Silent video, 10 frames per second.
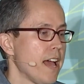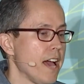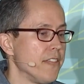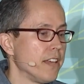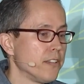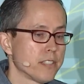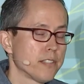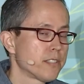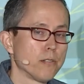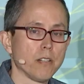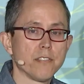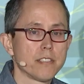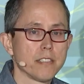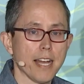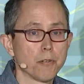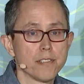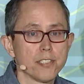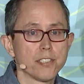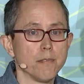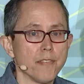And then there's also, obviously, acquisition.